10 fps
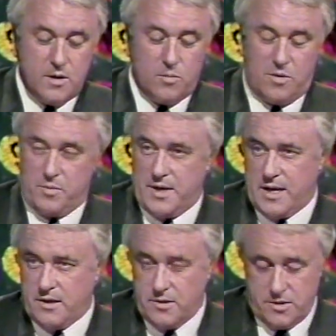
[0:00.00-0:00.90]
What we'd
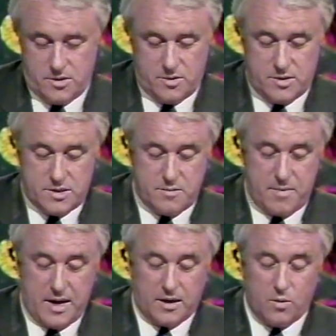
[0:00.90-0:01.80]
like you to do is to
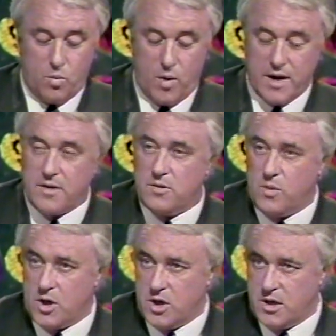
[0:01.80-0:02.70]
make one other
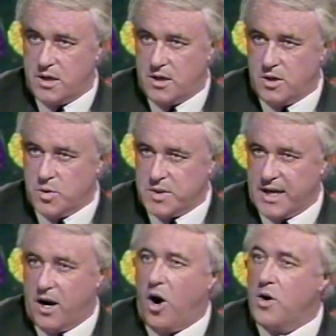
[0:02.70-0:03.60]
word
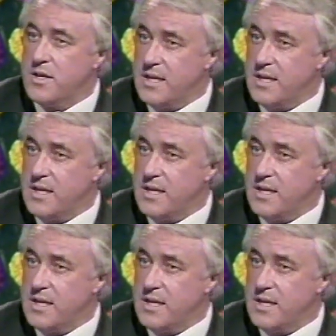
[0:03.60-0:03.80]
using all